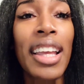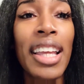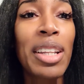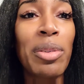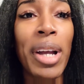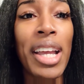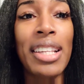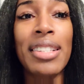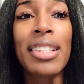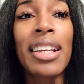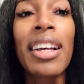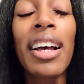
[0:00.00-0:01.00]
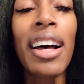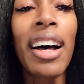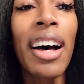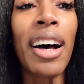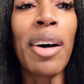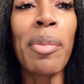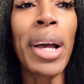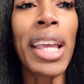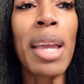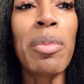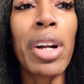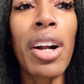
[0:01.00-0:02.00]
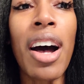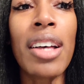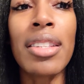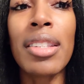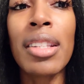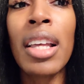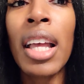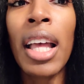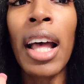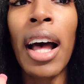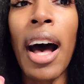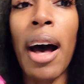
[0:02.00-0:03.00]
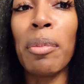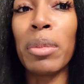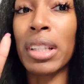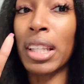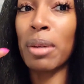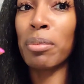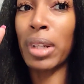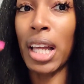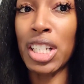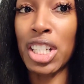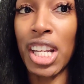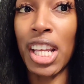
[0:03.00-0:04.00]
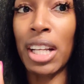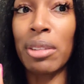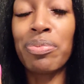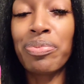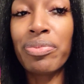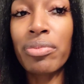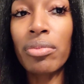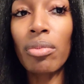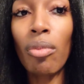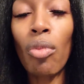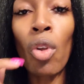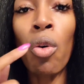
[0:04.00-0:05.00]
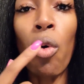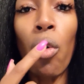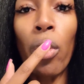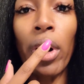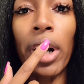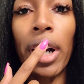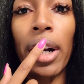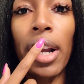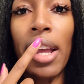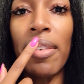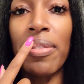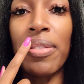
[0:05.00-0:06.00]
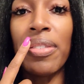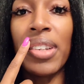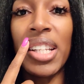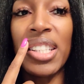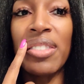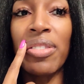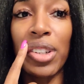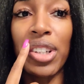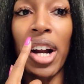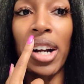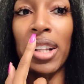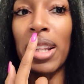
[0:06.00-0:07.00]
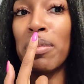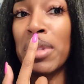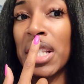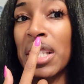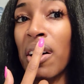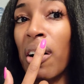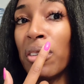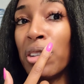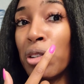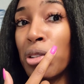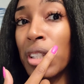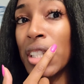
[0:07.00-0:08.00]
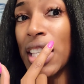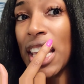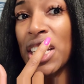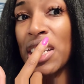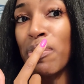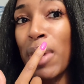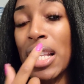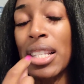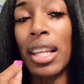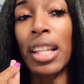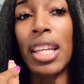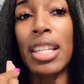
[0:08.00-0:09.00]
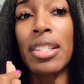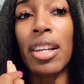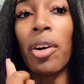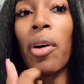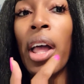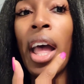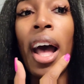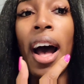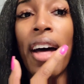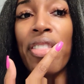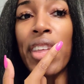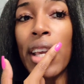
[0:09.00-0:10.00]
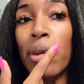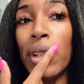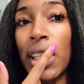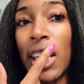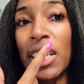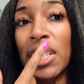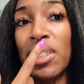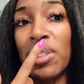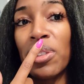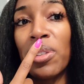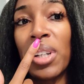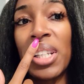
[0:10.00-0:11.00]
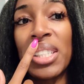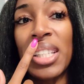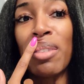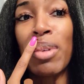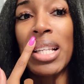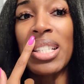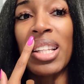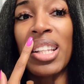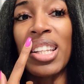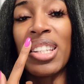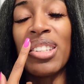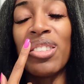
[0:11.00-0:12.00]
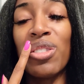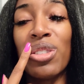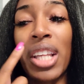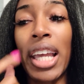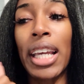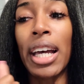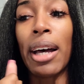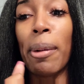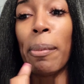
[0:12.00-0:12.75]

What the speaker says: anyways, I came across lip blushing, or if it's for dark lips, it's called neutralization basically. So I think what they do is they basically use like